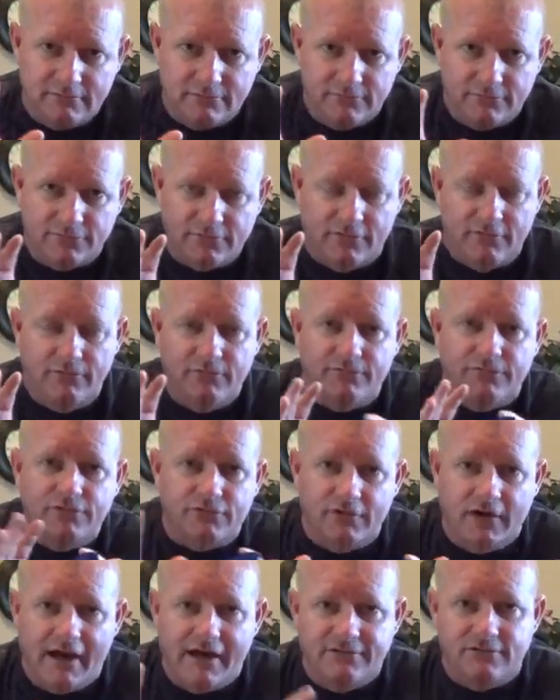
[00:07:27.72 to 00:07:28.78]
so I don't
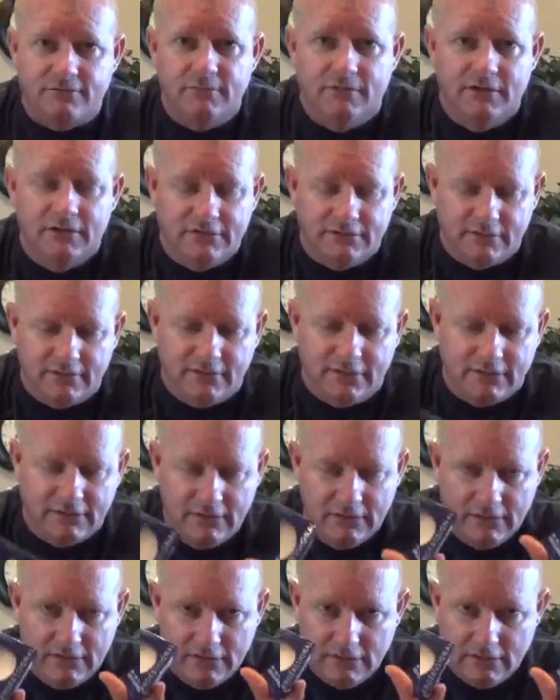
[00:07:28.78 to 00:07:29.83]
scratch them or anything,
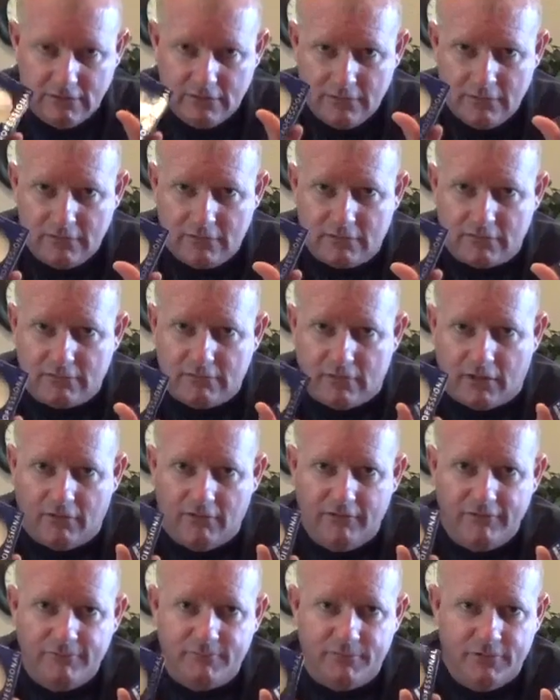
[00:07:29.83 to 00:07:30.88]
you
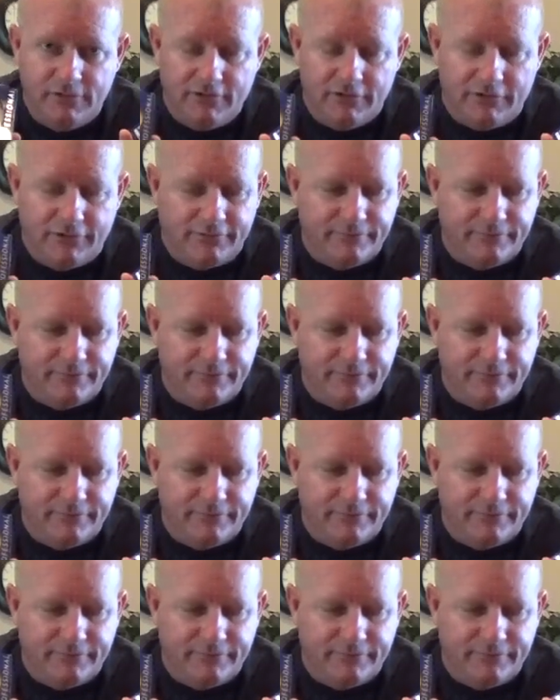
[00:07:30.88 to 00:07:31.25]
always put